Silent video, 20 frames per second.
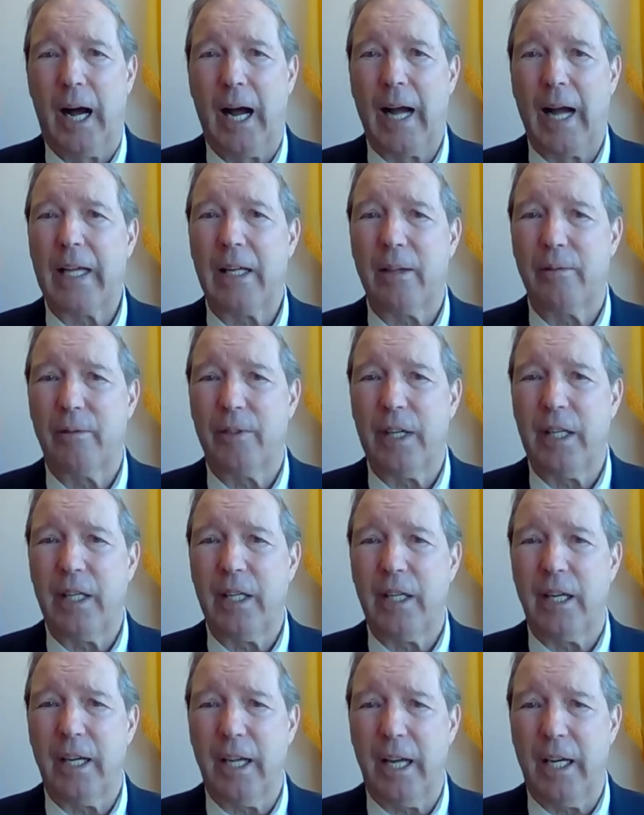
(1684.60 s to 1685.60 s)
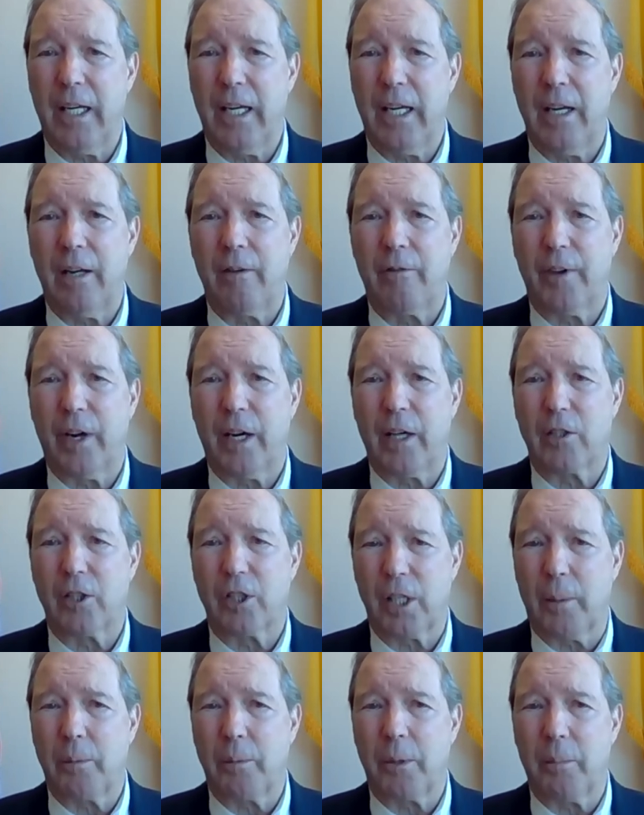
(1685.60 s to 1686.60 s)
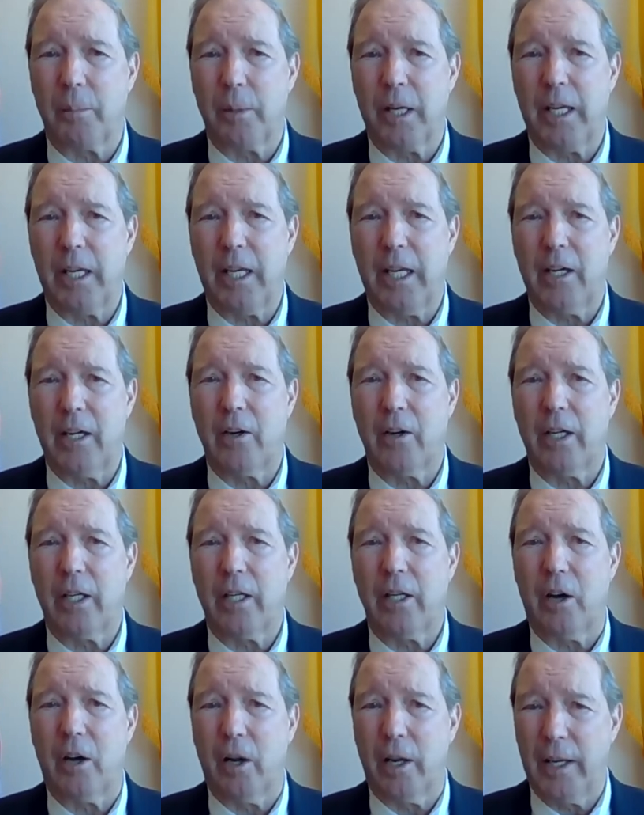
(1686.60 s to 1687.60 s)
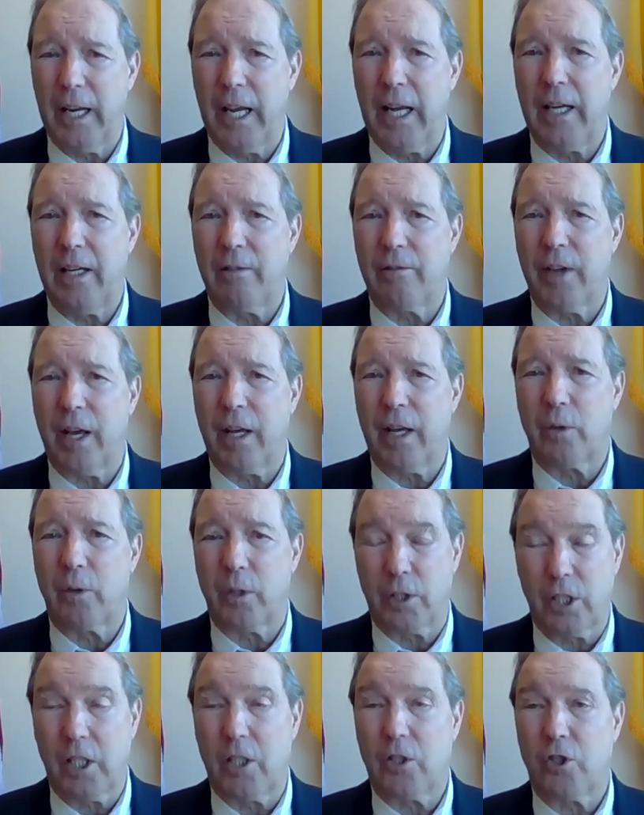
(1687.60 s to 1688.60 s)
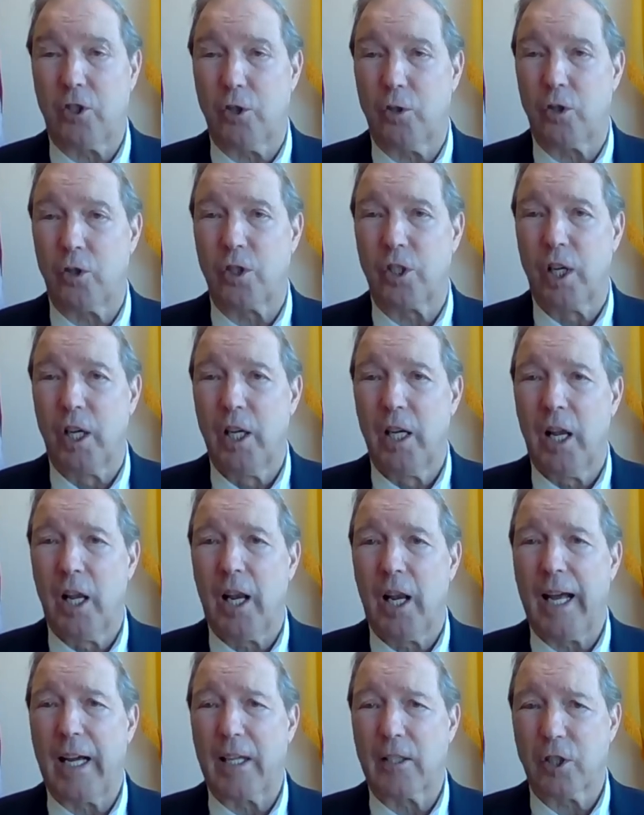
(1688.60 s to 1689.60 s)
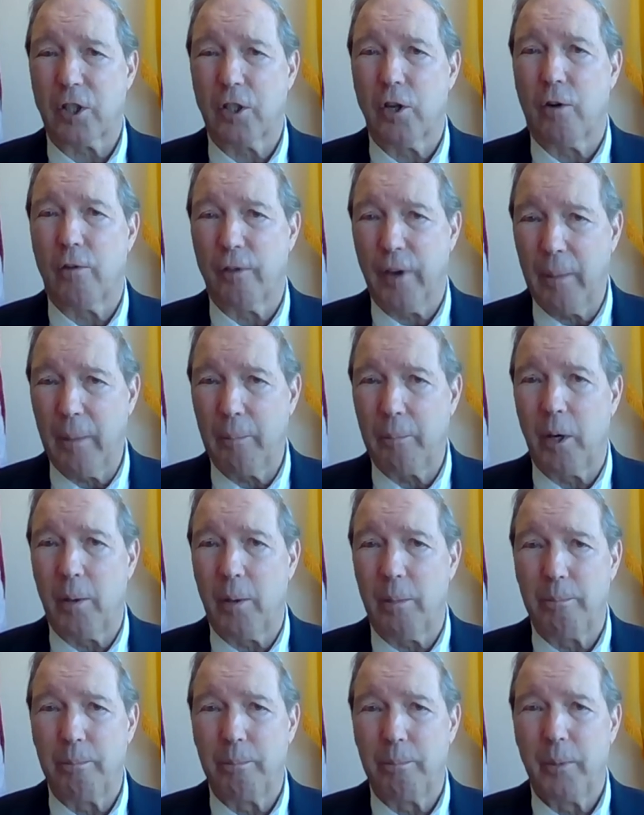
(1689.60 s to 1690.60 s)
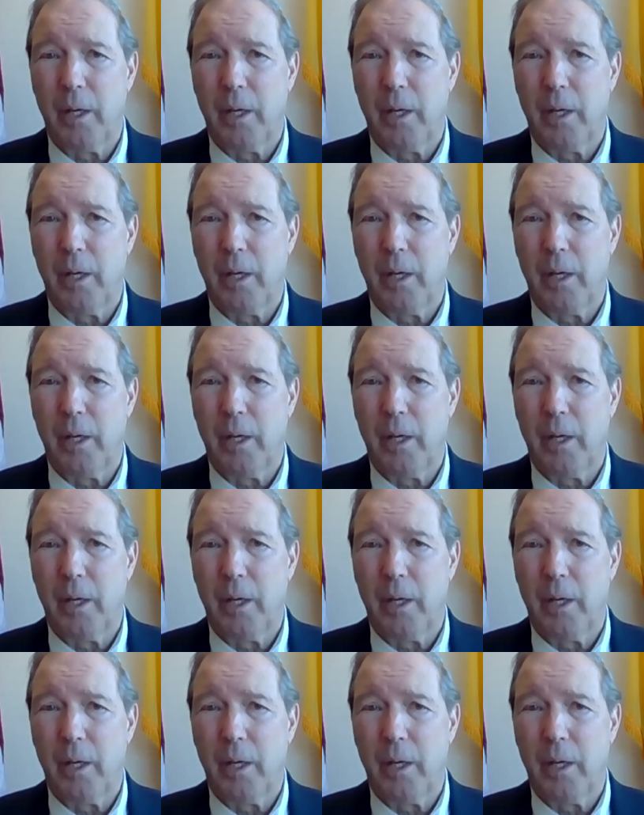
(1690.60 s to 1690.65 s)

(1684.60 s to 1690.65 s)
I convened an Indian Affairs Subcommittee hearing on Native veterans issues last November.